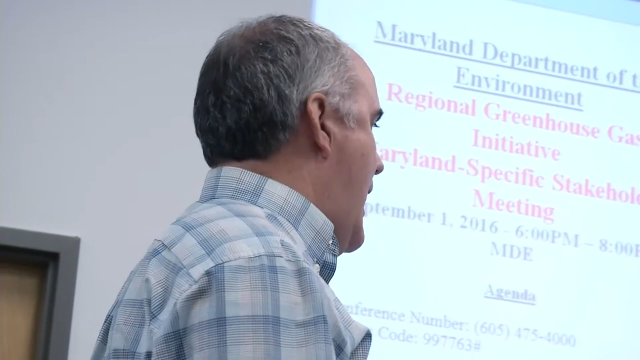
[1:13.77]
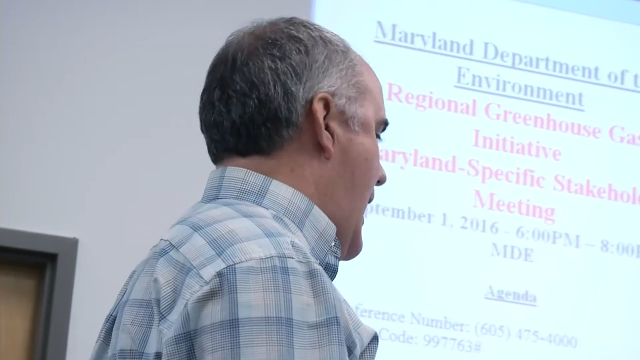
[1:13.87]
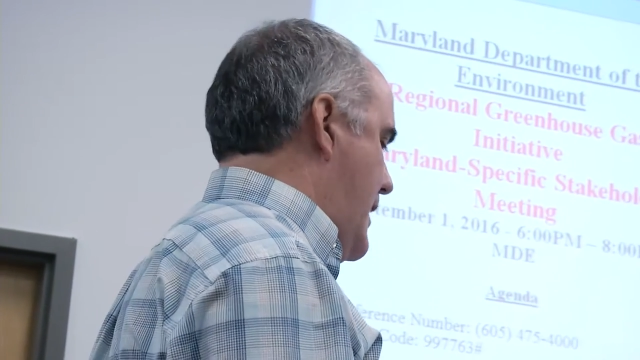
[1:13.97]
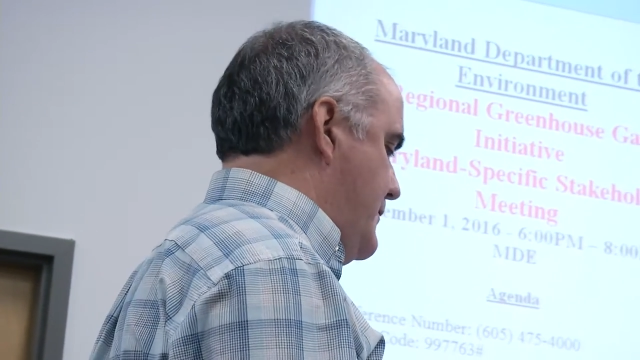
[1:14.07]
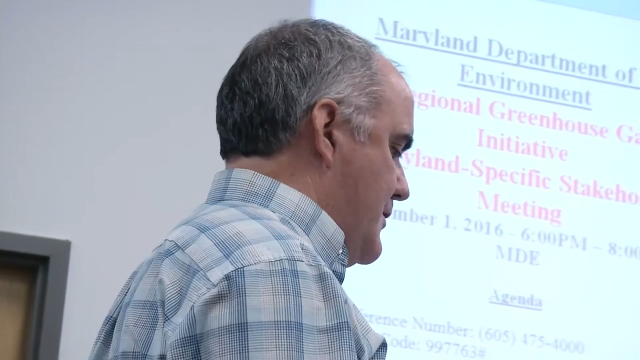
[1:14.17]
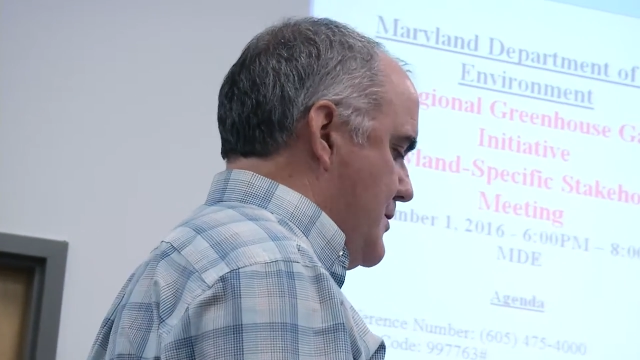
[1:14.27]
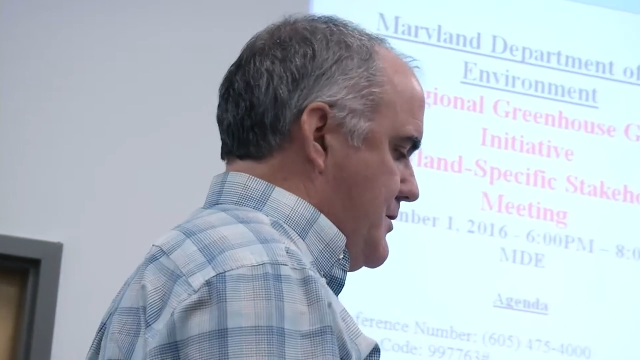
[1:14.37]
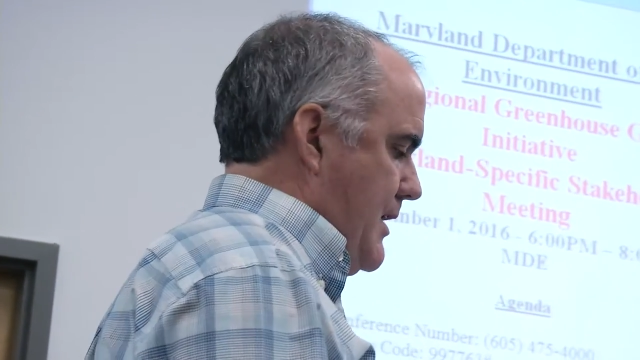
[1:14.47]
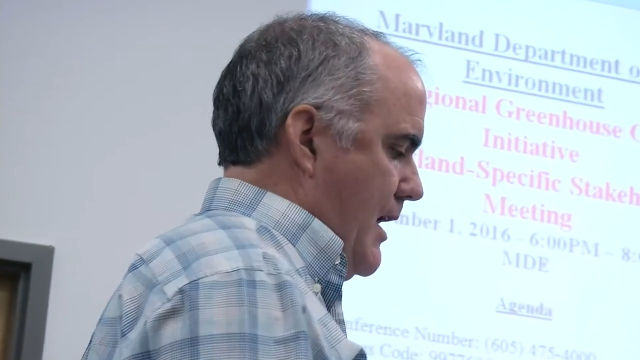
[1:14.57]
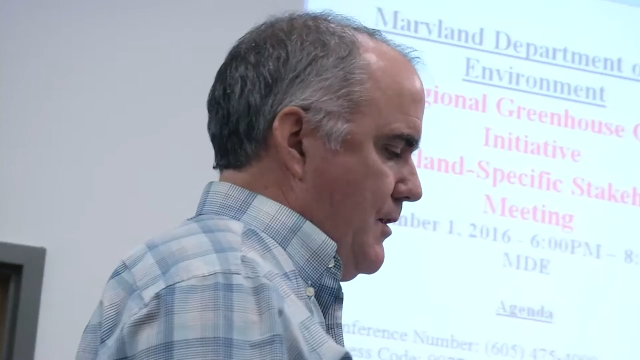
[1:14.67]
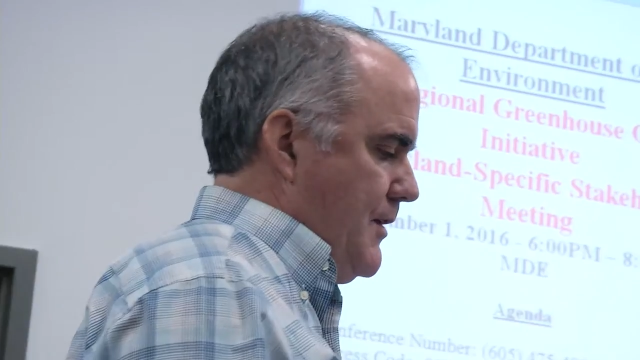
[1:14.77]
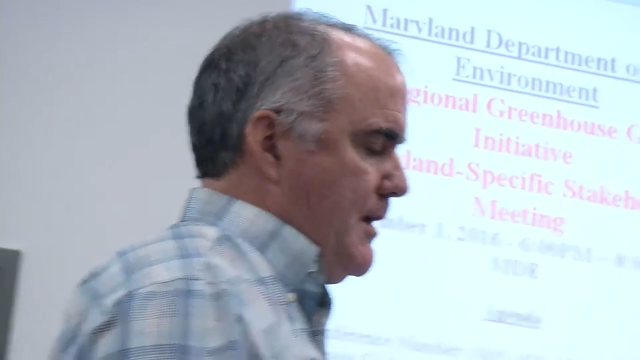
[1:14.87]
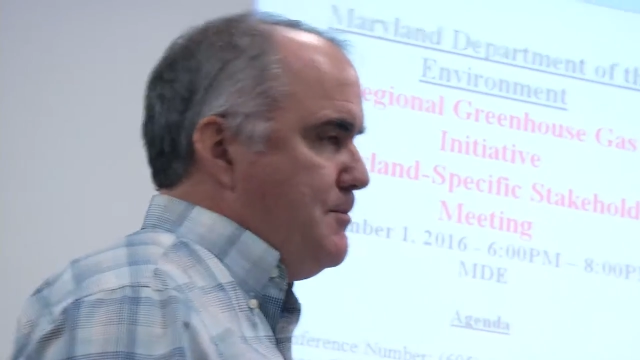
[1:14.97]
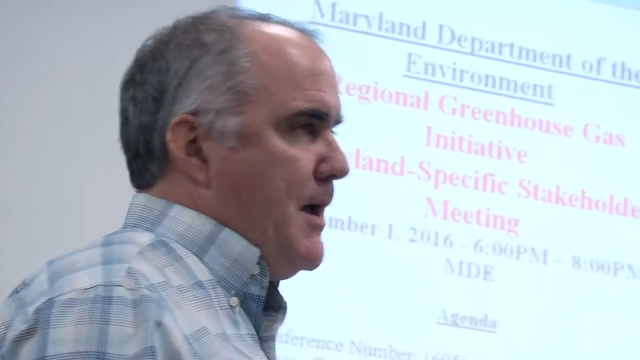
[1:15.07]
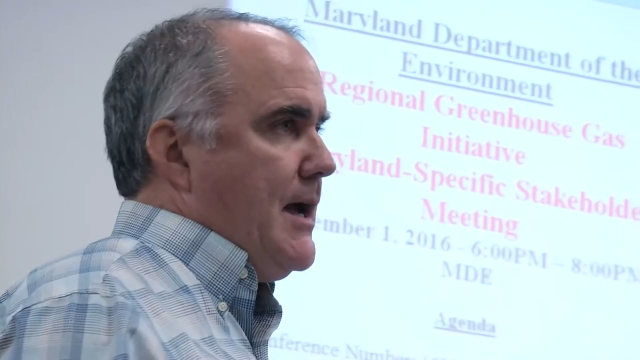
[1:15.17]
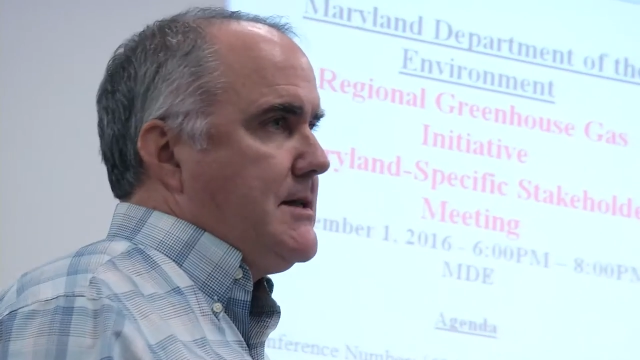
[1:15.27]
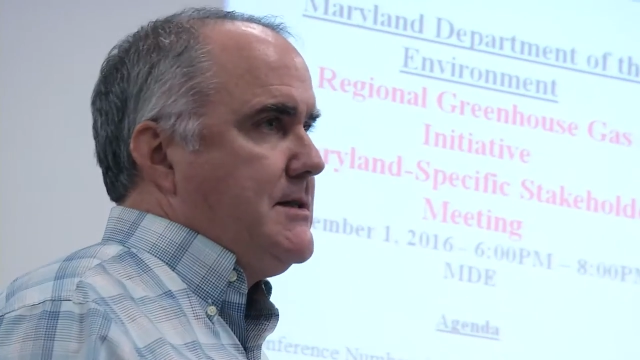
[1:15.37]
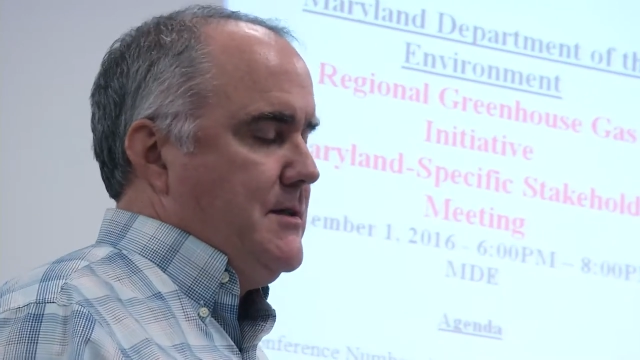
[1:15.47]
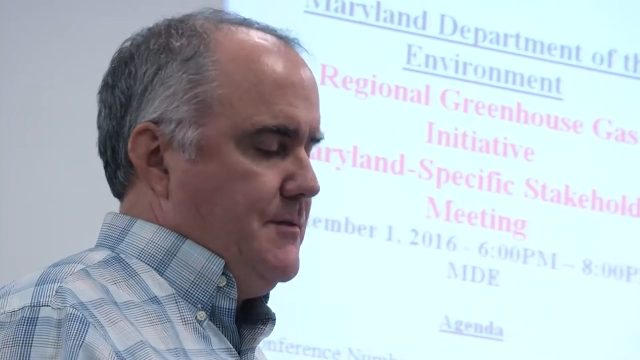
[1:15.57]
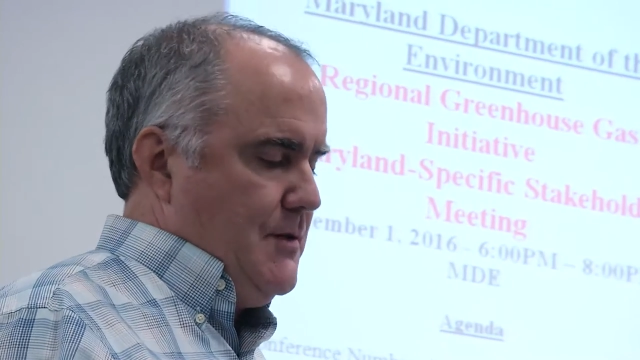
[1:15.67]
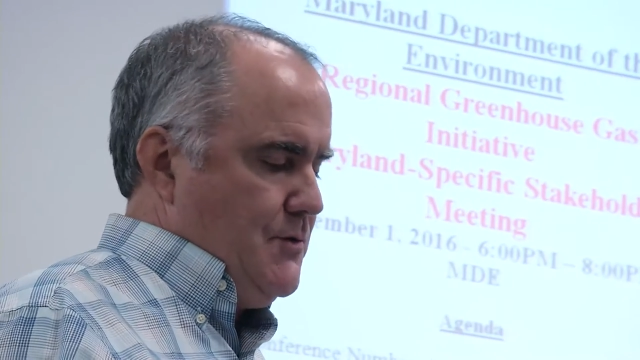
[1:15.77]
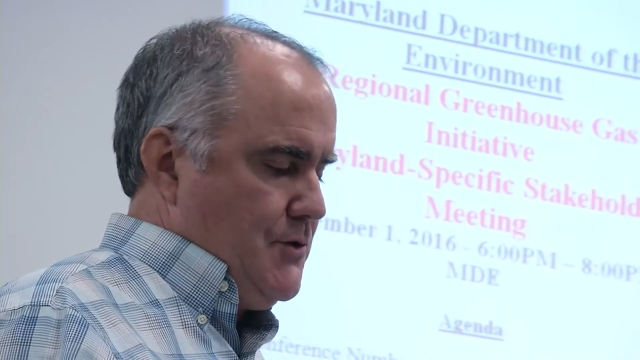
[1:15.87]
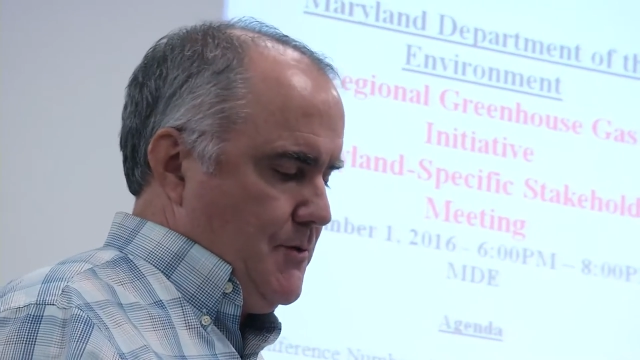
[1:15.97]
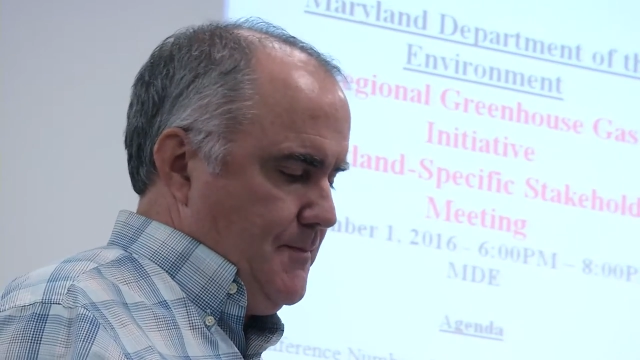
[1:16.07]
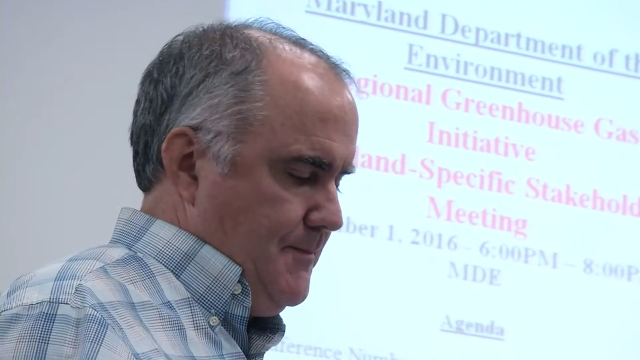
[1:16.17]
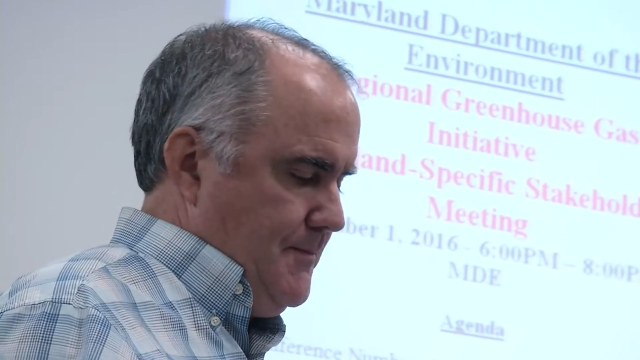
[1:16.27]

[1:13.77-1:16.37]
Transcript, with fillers: adverse health impacts in the future.